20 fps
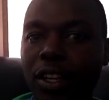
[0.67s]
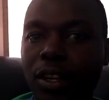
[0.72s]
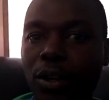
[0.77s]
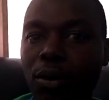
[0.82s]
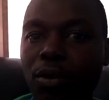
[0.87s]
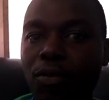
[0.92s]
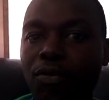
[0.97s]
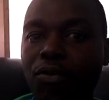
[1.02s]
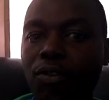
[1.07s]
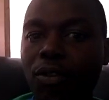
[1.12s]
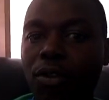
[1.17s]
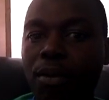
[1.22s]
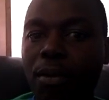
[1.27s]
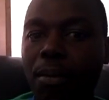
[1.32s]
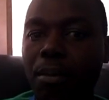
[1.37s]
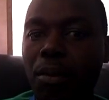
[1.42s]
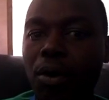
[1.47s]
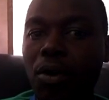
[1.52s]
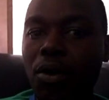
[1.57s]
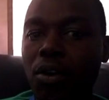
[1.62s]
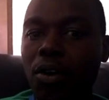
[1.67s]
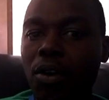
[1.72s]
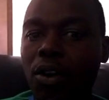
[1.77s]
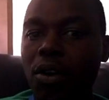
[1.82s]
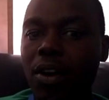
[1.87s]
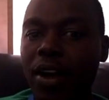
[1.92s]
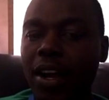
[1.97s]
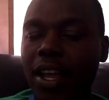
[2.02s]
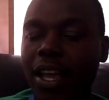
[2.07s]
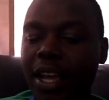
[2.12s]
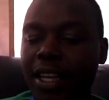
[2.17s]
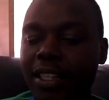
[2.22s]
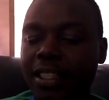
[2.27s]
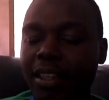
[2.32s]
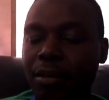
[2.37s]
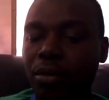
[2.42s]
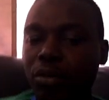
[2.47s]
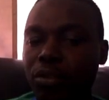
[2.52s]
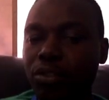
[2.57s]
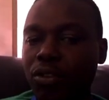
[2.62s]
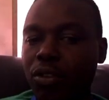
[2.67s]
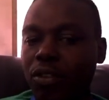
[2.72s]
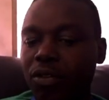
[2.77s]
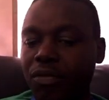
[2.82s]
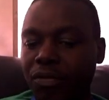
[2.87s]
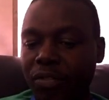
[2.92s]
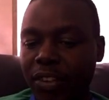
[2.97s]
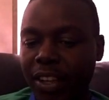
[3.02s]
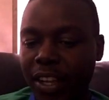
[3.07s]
look for more examples of